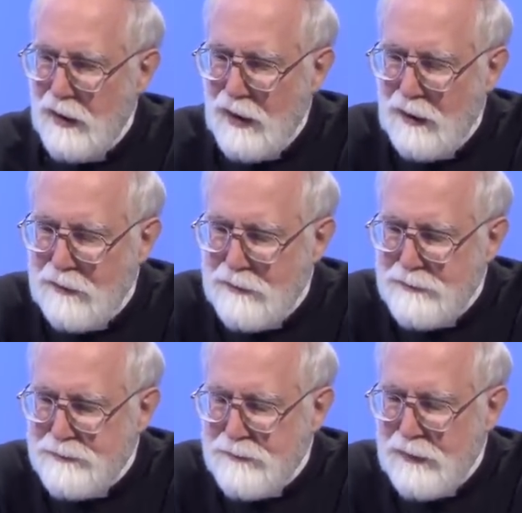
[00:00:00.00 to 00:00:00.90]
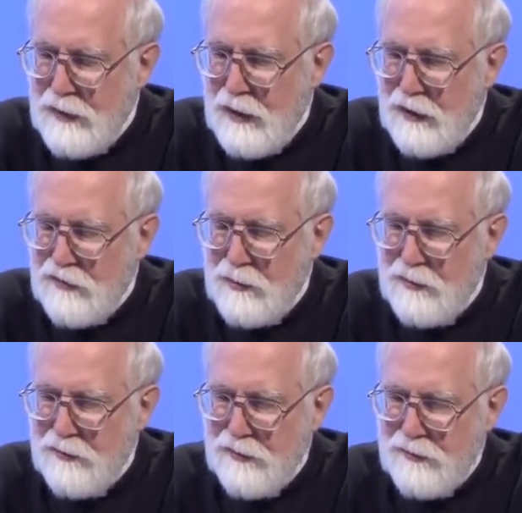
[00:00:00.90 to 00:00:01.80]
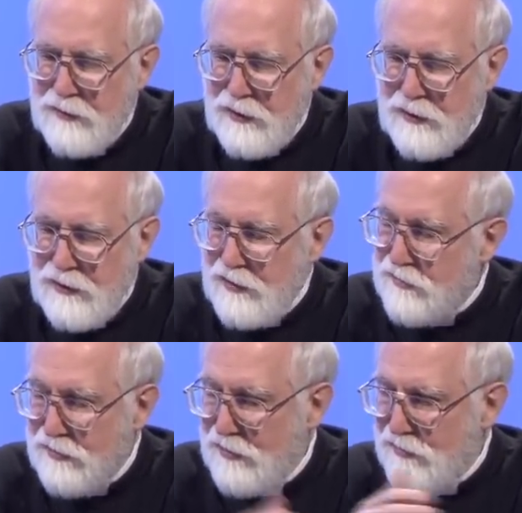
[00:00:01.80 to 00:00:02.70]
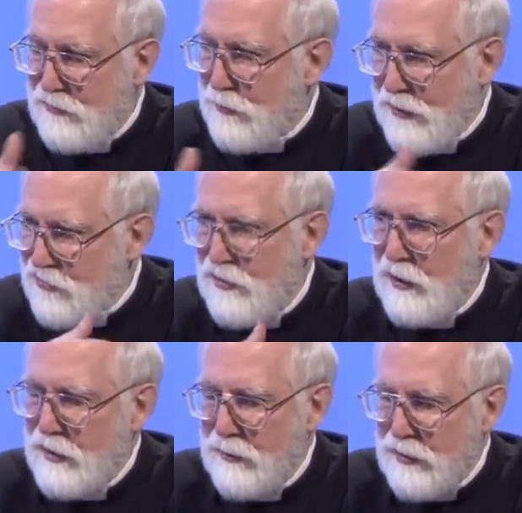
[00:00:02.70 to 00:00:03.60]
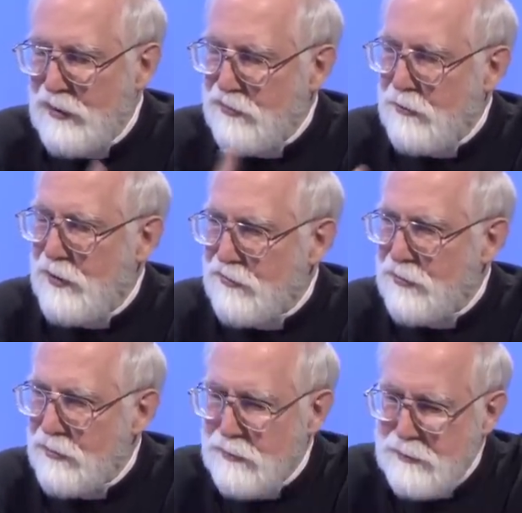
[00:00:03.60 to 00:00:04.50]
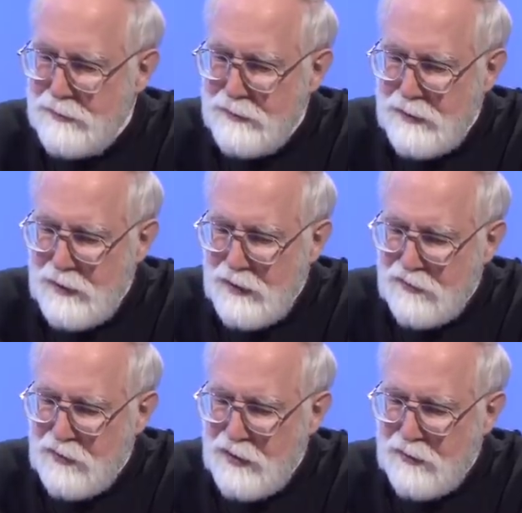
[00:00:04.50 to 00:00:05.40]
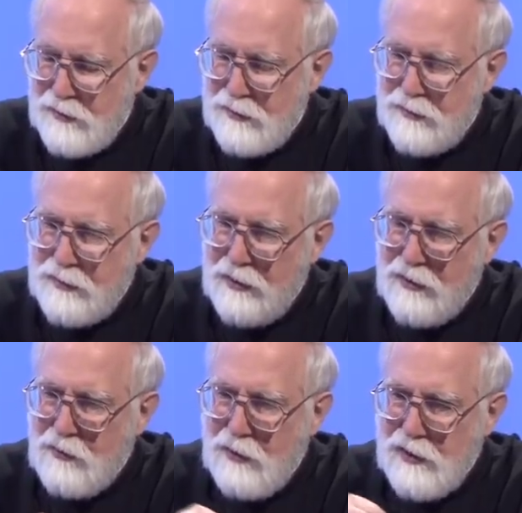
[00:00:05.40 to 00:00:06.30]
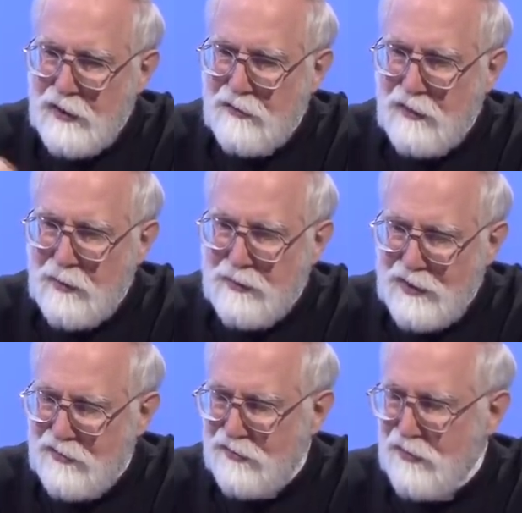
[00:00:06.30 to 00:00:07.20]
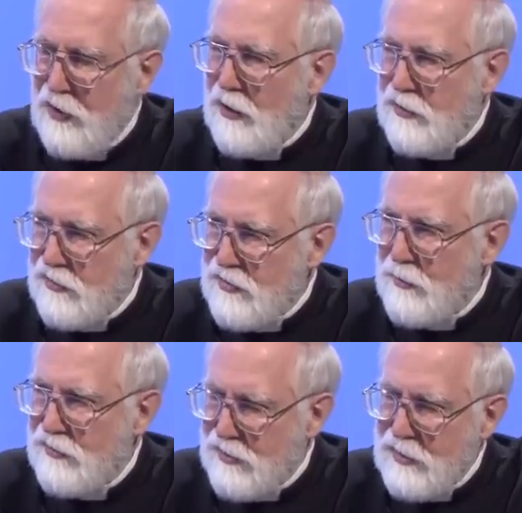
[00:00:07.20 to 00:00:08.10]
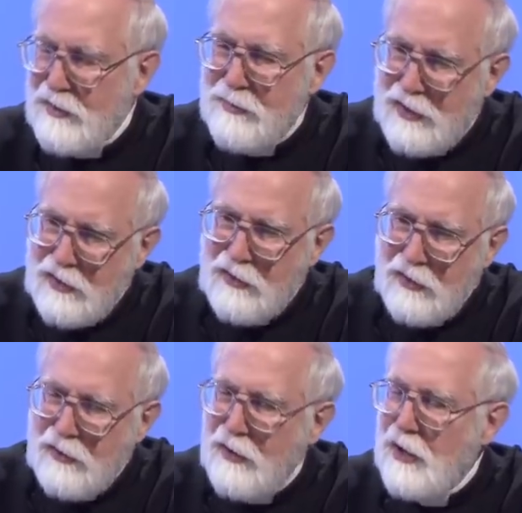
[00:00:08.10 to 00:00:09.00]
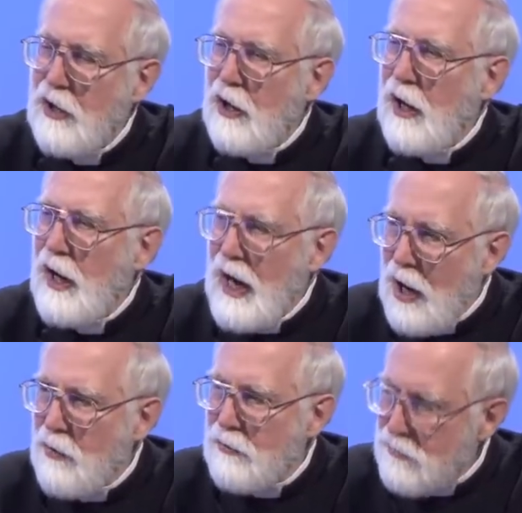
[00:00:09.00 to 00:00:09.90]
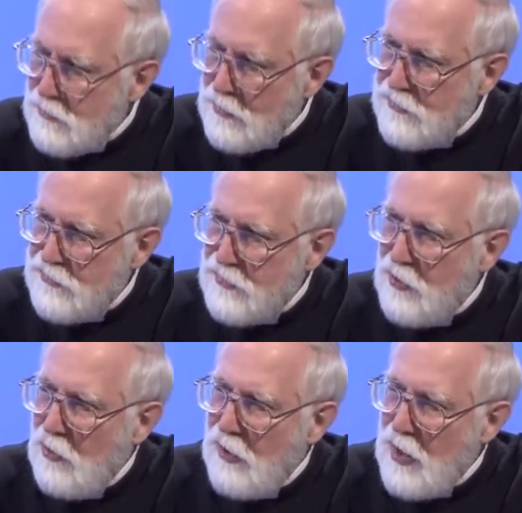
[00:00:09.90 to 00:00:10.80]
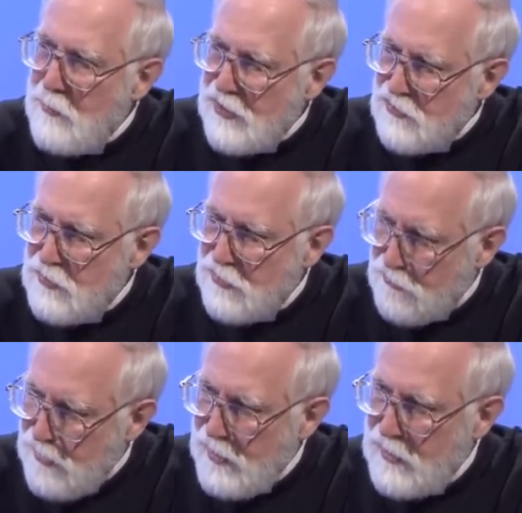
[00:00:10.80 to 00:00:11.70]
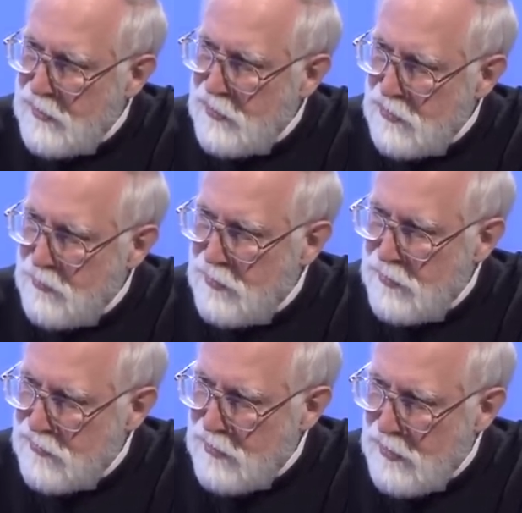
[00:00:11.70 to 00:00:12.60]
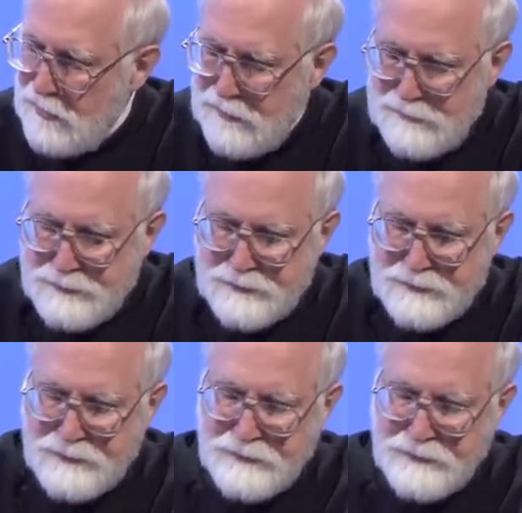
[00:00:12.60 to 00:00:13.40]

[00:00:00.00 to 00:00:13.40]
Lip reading: Now, some people, it's quite shocking, but it's quite true. So that the quality of our priests are to some extent dependent on how close or how much we are trying to please God. Mm-hmm.